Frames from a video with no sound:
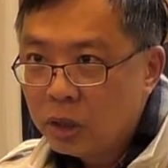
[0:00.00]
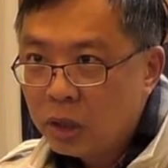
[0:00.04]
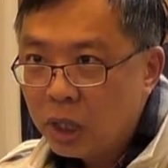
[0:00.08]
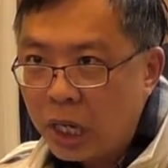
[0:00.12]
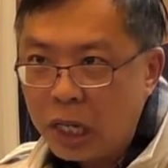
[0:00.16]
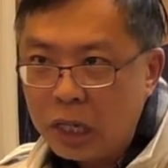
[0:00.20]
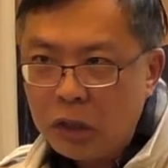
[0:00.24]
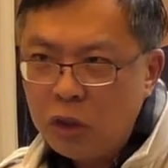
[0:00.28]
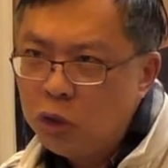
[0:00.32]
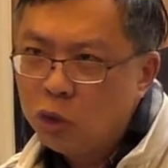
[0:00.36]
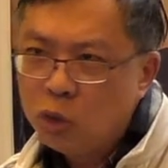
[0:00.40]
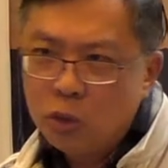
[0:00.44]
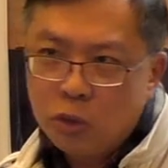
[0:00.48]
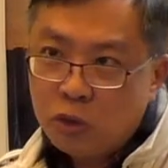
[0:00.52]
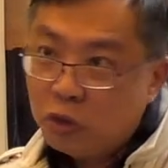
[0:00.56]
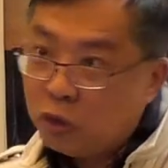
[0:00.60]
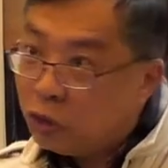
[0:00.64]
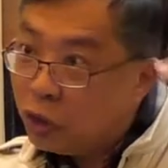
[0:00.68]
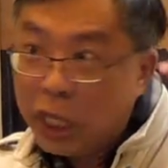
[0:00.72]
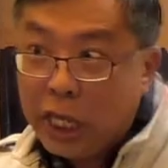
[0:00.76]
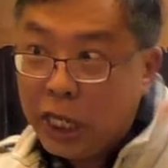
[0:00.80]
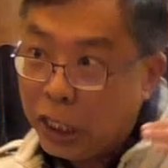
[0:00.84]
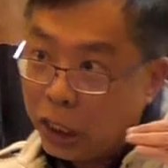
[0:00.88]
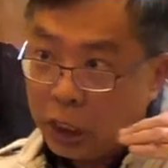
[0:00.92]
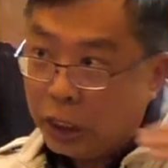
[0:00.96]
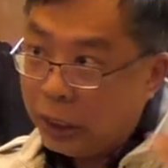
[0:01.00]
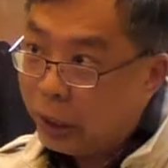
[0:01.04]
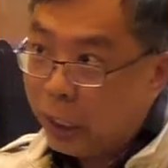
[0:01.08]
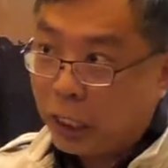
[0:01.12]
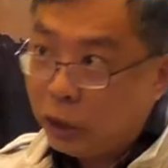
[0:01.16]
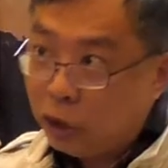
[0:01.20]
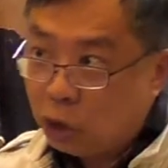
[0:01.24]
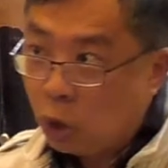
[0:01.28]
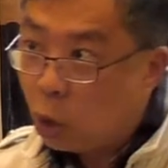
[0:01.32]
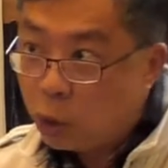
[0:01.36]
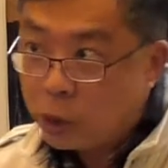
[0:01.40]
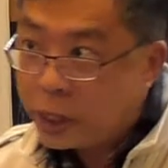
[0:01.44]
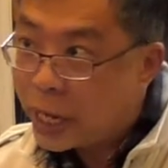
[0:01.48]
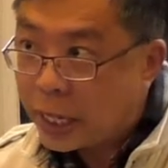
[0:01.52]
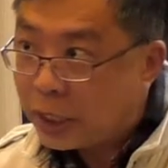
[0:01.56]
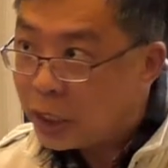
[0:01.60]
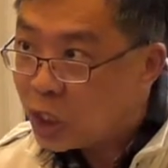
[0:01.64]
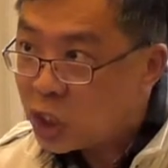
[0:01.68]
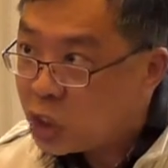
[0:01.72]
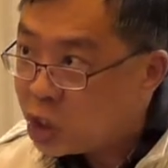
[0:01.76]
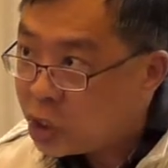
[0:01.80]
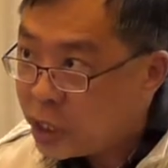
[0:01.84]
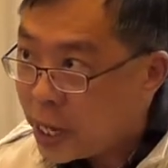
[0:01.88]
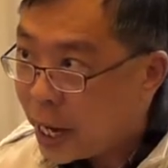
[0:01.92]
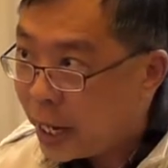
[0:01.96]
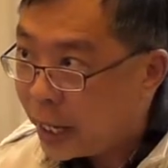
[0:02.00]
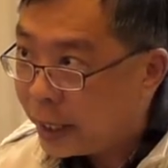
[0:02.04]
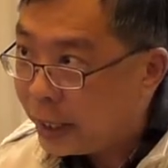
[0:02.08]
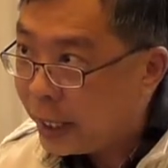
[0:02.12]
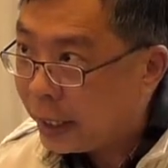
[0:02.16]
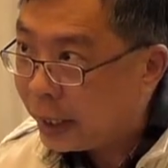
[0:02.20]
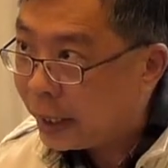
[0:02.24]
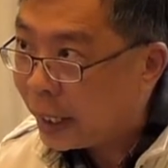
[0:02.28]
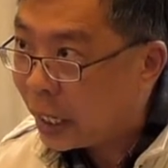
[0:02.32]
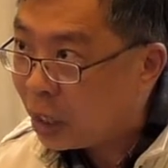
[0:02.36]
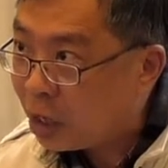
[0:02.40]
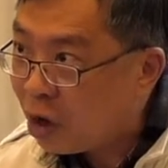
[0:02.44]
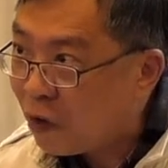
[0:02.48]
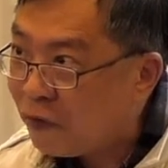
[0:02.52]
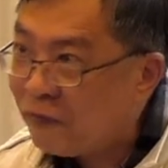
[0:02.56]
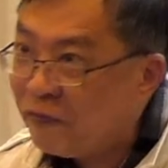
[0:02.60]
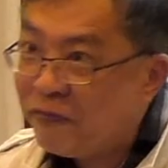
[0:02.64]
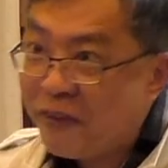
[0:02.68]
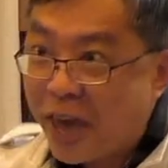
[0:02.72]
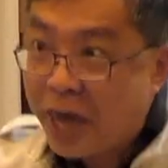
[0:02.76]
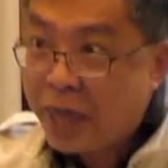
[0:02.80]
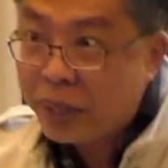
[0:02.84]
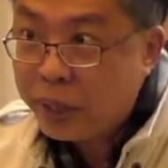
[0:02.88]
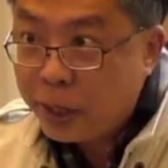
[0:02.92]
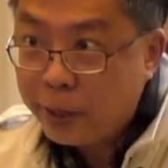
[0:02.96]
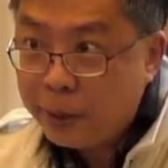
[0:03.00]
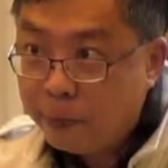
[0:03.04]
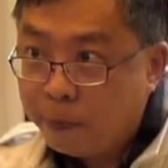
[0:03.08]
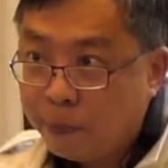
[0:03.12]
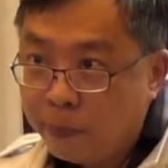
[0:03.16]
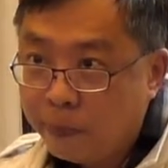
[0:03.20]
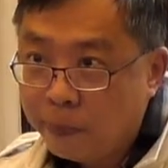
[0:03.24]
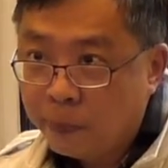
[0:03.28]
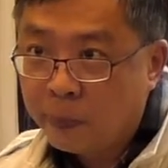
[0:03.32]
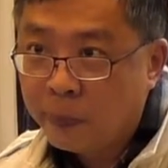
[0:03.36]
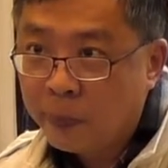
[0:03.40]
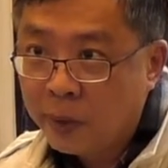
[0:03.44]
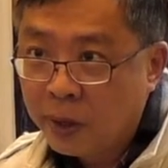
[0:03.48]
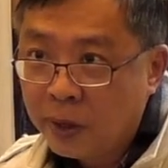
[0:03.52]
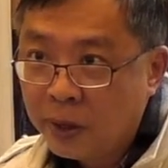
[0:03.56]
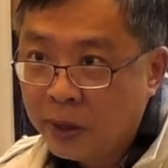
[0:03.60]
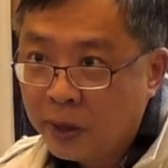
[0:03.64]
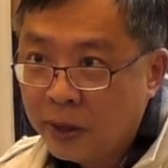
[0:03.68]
and you think they don't understand, they cannot fathom